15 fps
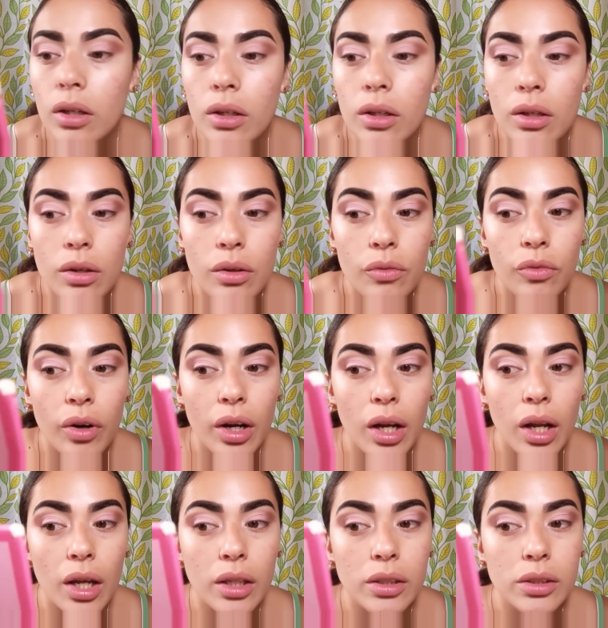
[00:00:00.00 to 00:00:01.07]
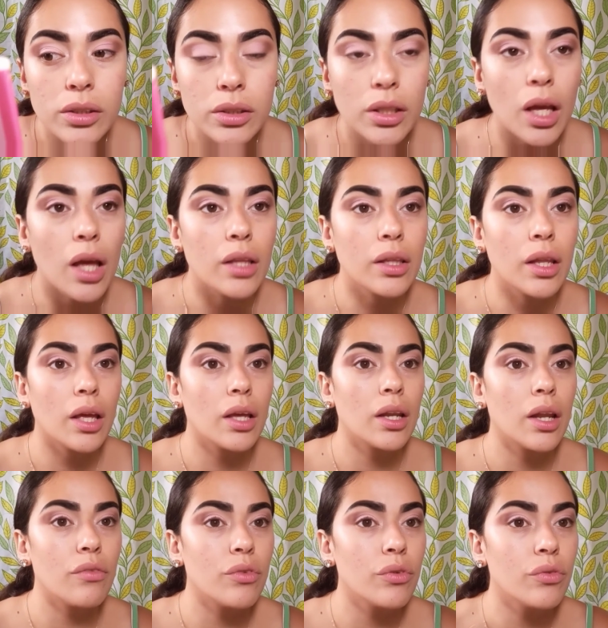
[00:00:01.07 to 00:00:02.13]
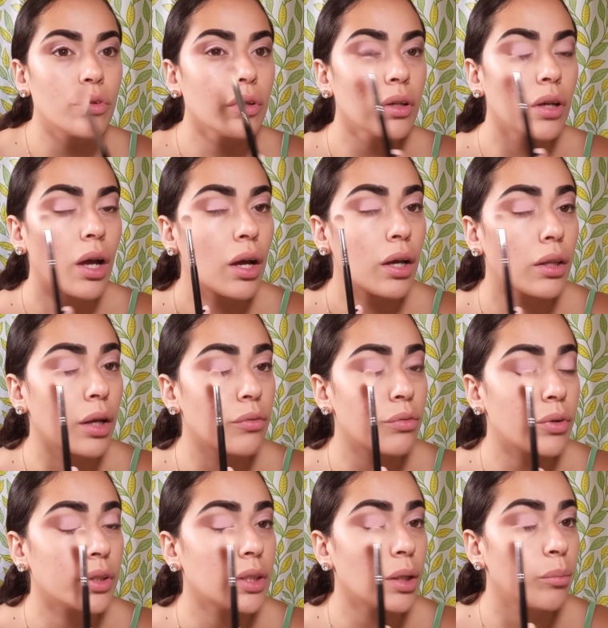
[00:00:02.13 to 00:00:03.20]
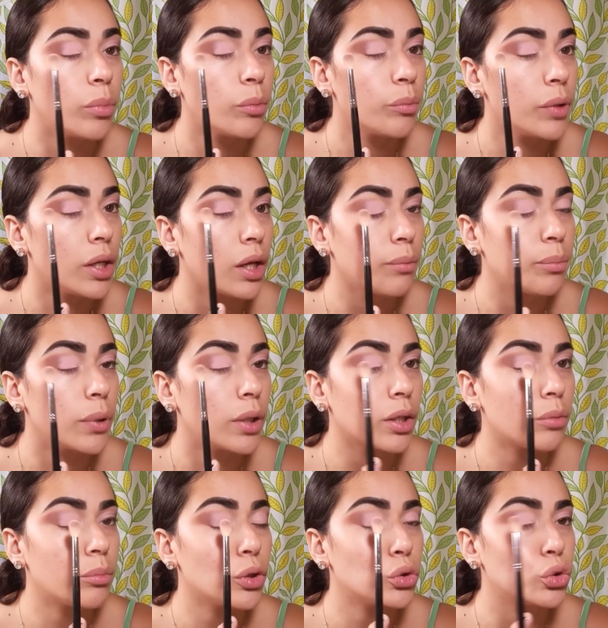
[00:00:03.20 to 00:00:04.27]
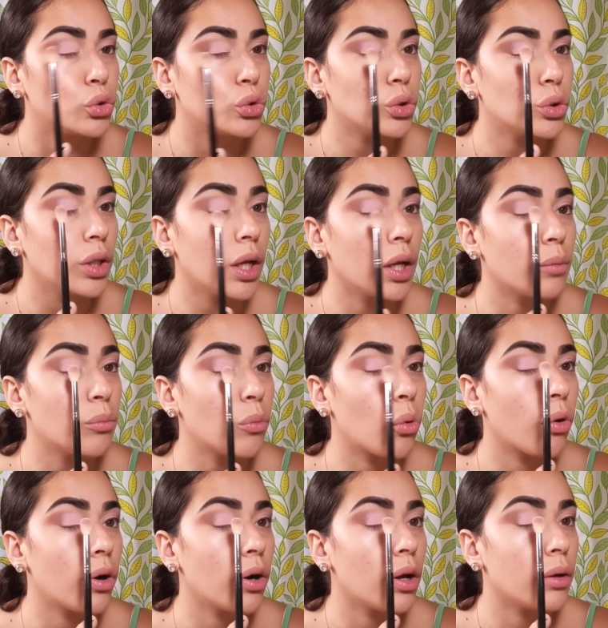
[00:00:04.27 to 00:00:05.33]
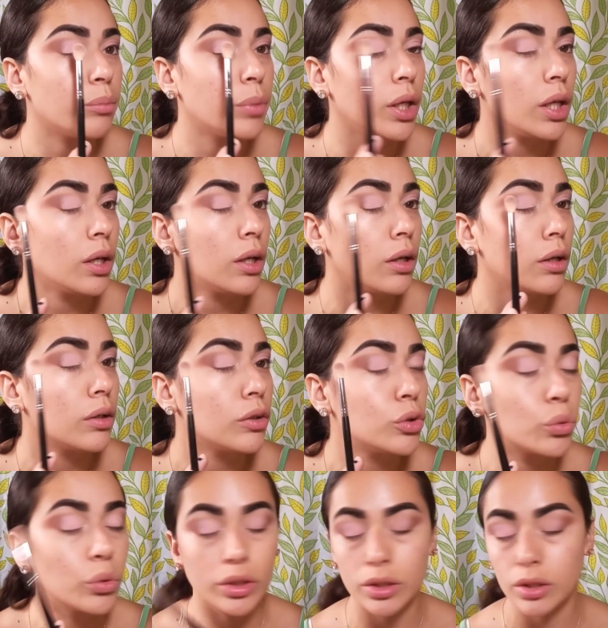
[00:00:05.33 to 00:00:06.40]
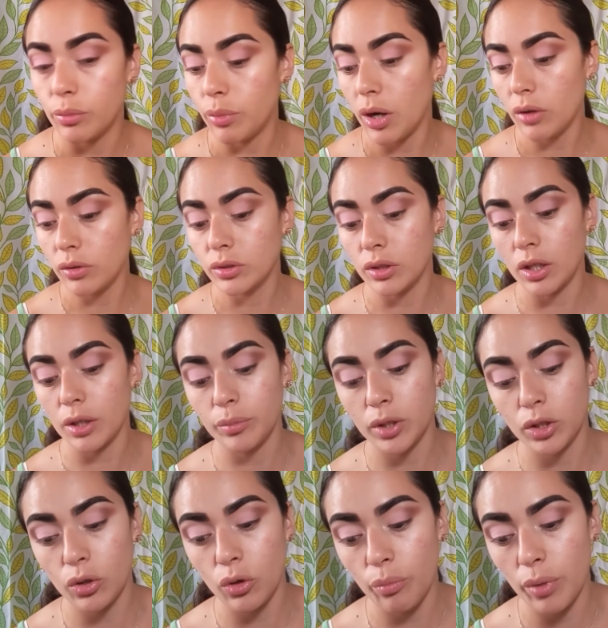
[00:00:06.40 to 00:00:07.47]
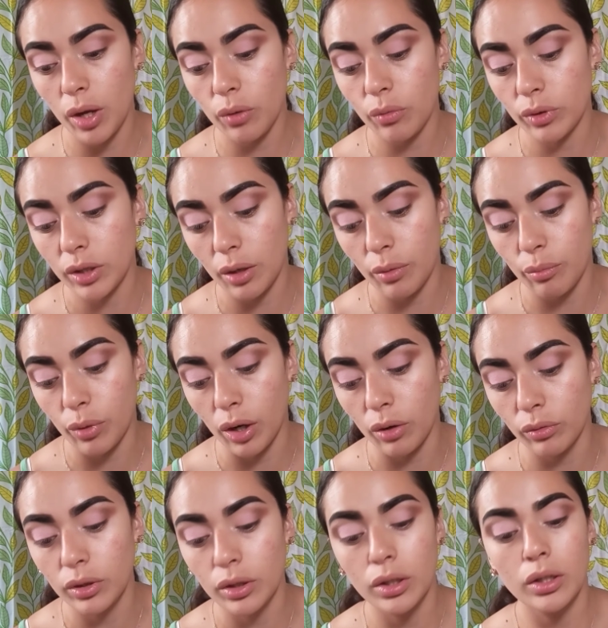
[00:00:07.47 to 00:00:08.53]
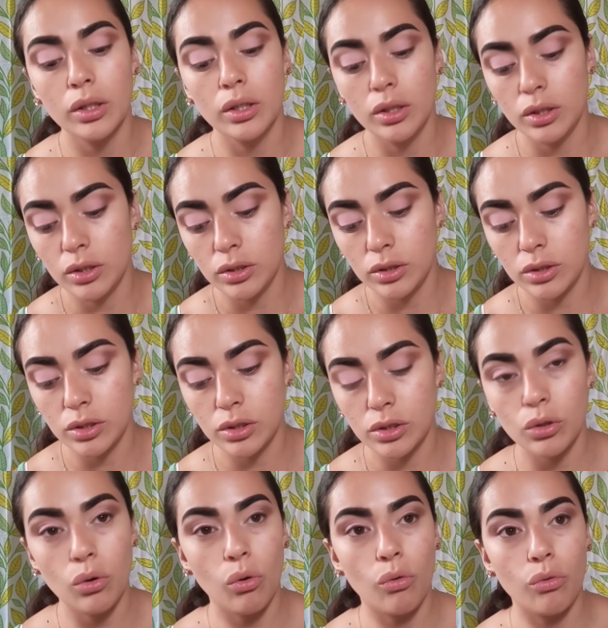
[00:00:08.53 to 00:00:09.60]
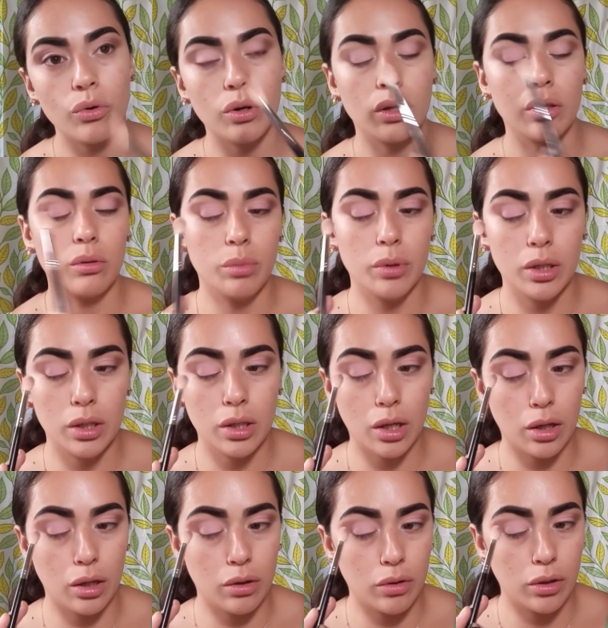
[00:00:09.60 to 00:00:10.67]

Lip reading: Very nice. And then if you feel like, for example, me, I put a little bit like more pink towards the brown. So I'm gonna go back with that brown just to go over a little bit that area.